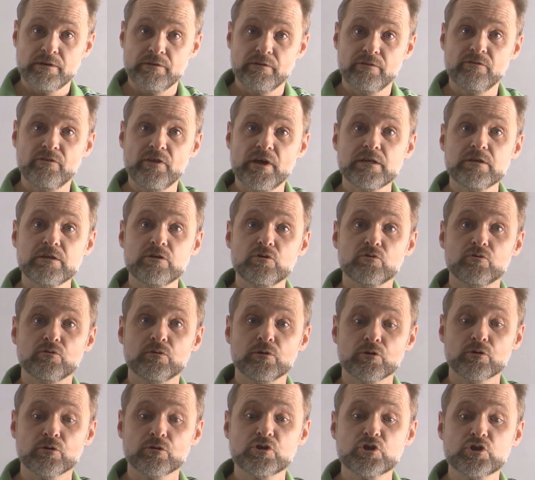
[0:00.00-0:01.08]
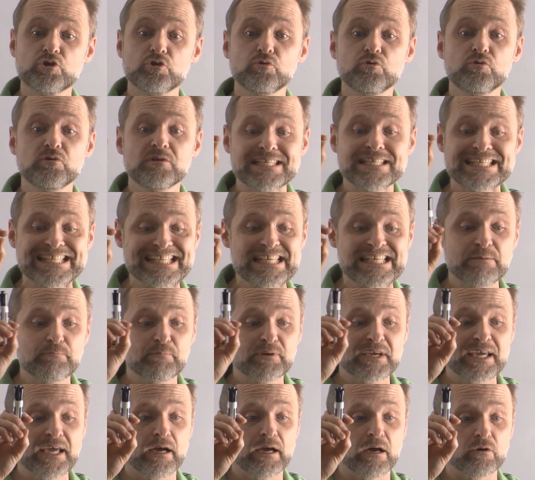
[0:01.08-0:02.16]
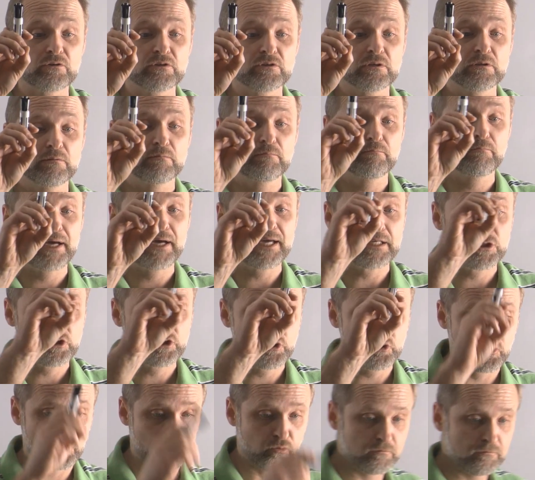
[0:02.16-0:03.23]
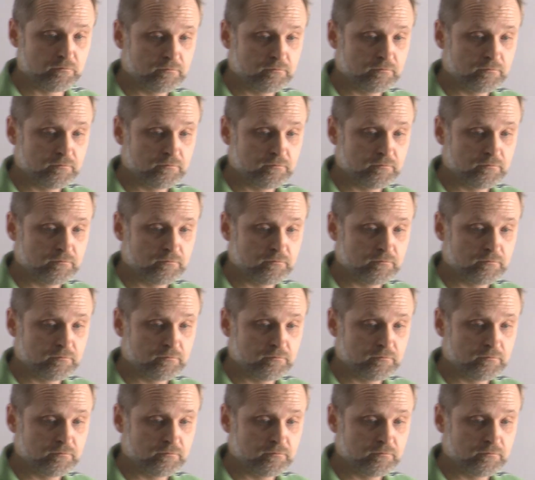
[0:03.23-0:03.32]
then you learn to skip count by 2.